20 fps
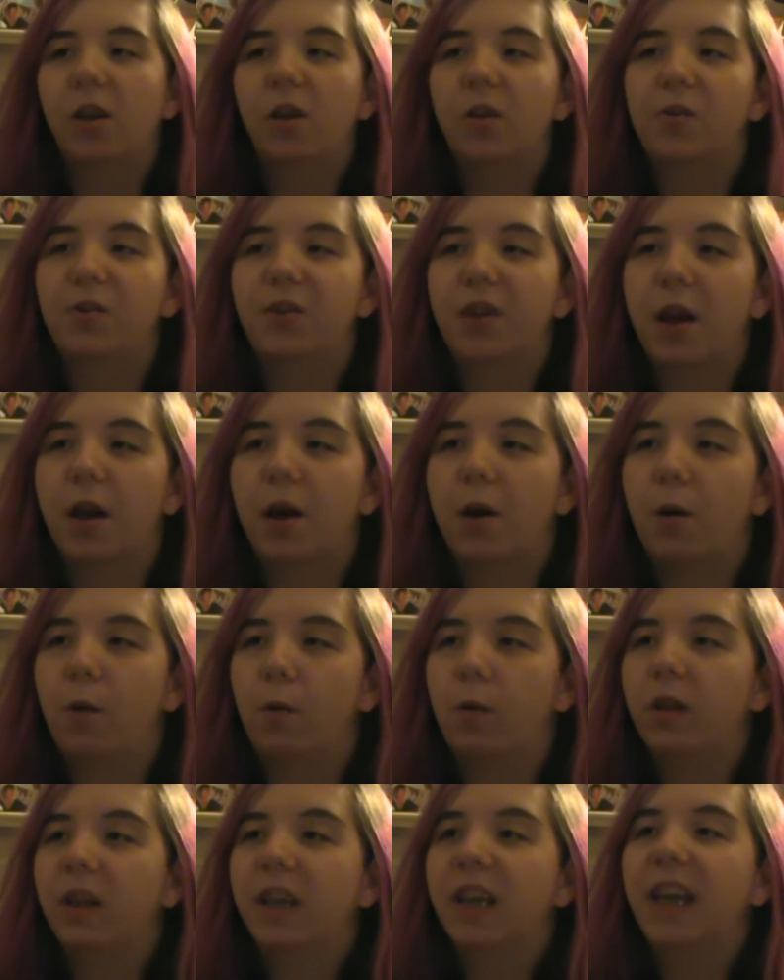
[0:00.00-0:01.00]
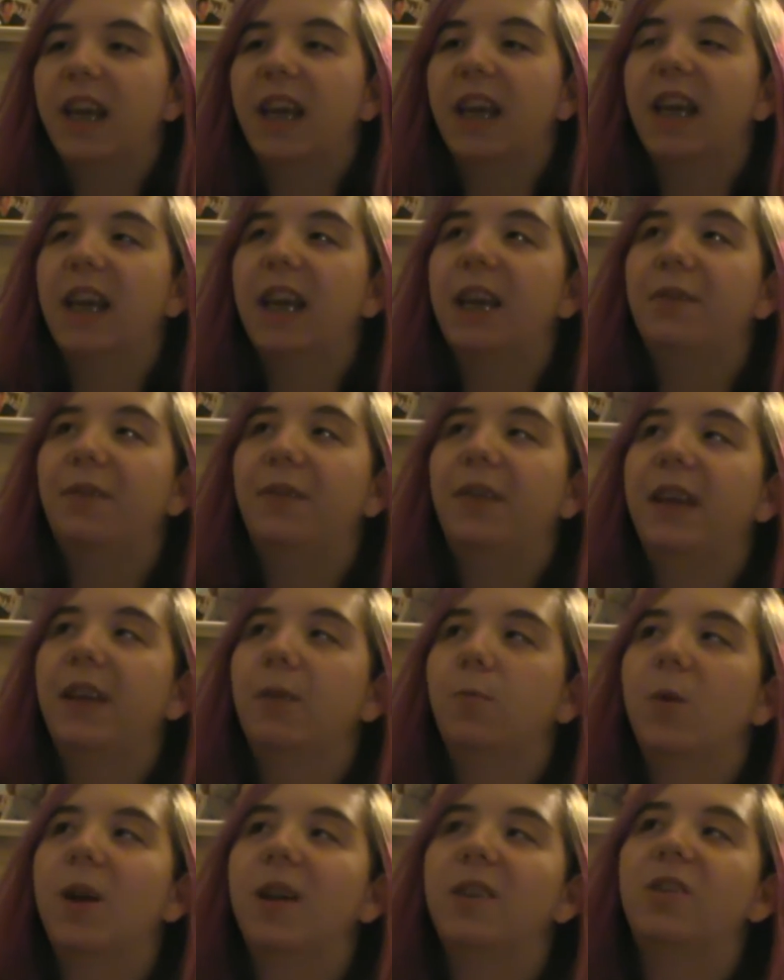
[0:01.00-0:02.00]
So if he
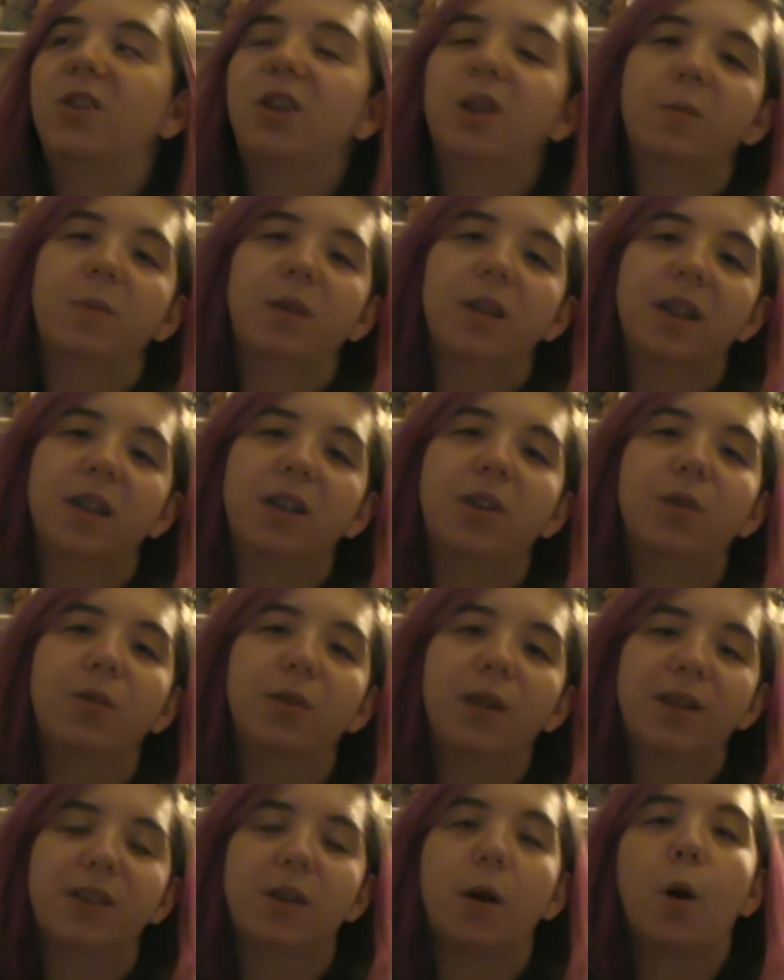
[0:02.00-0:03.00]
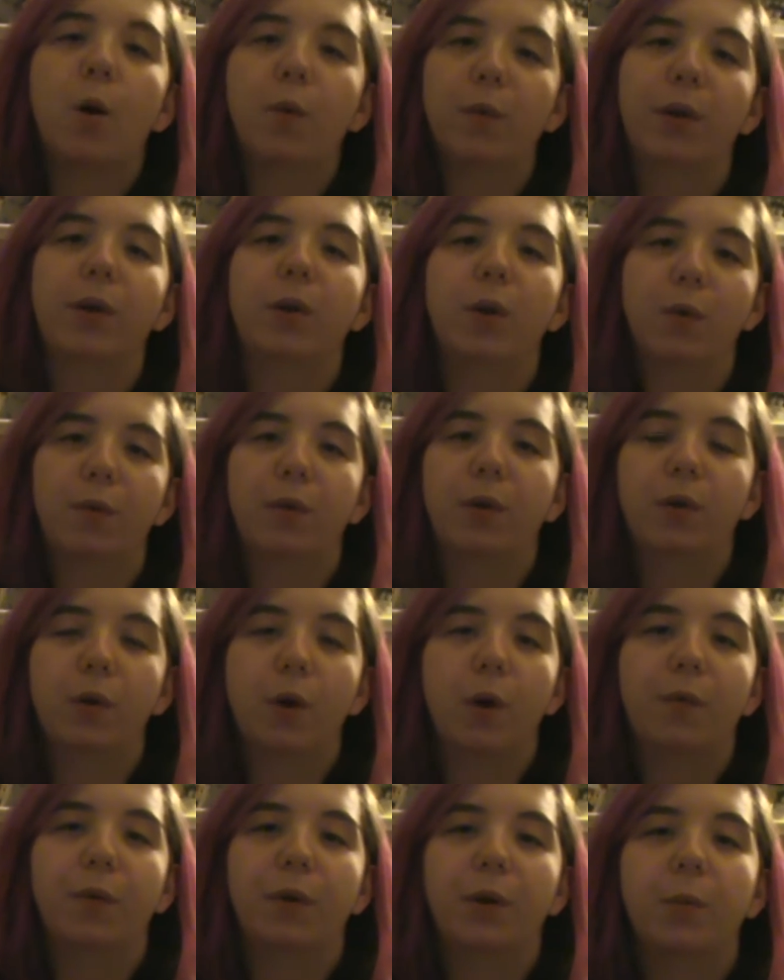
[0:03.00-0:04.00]
was doomed to do this over and over and
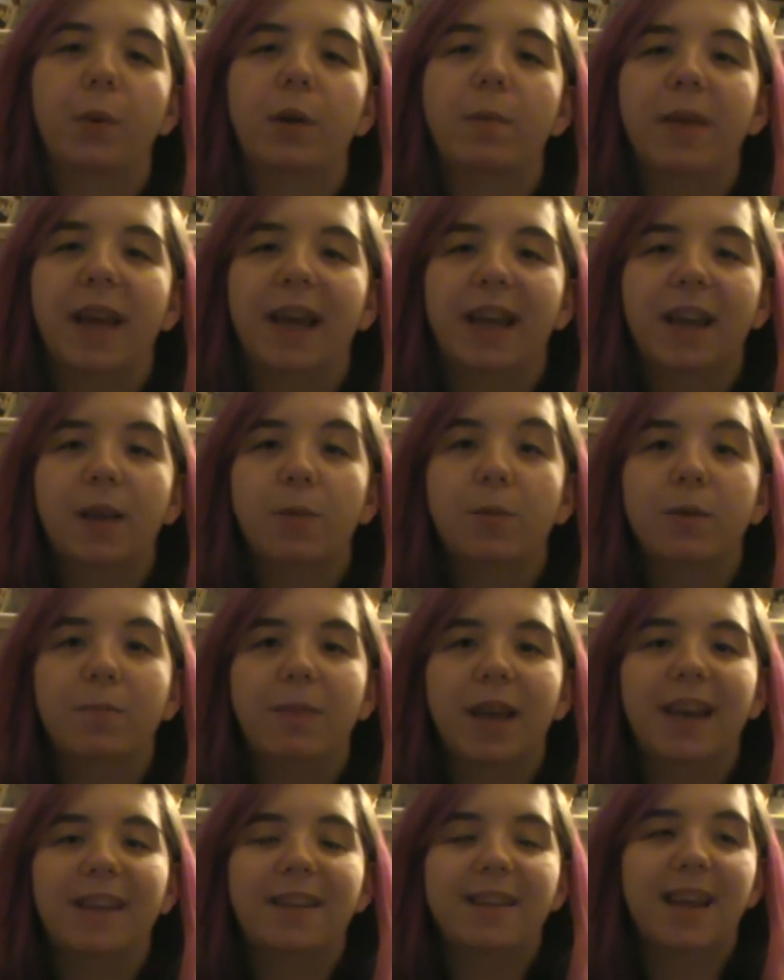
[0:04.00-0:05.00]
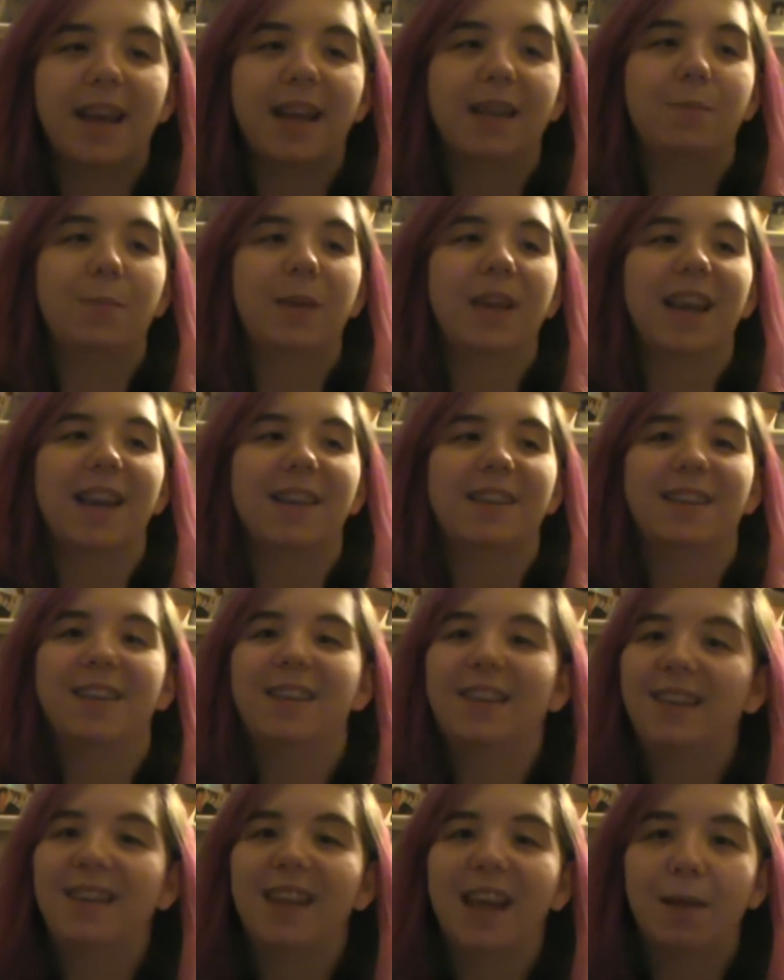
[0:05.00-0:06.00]
over, it would make sense, because
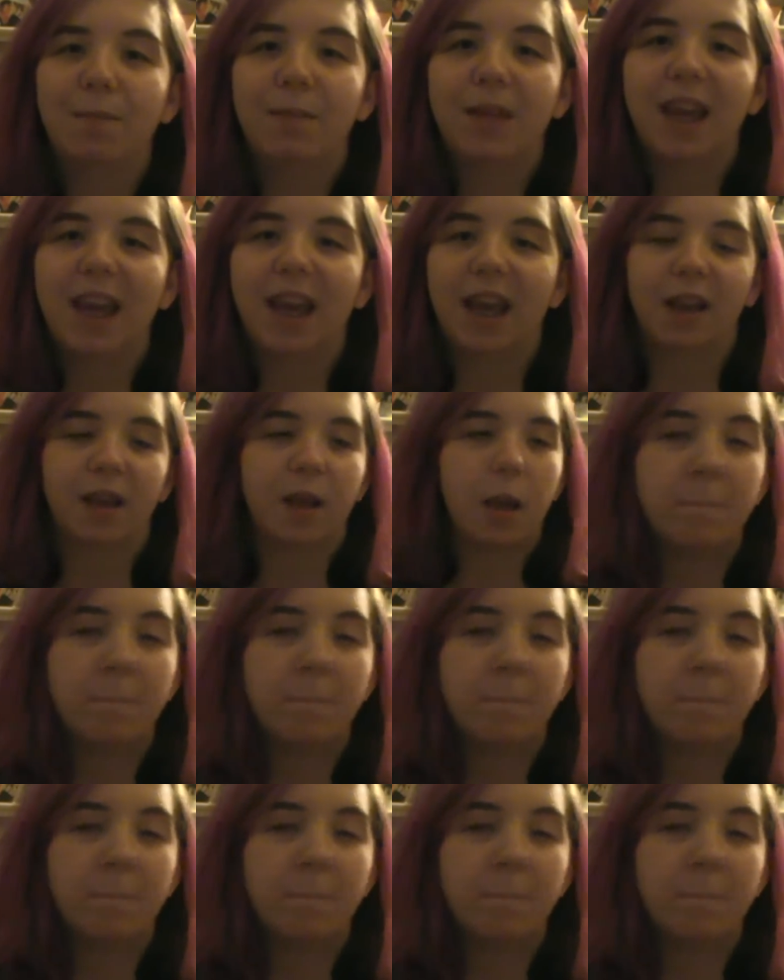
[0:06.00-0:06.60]
it's the same thing.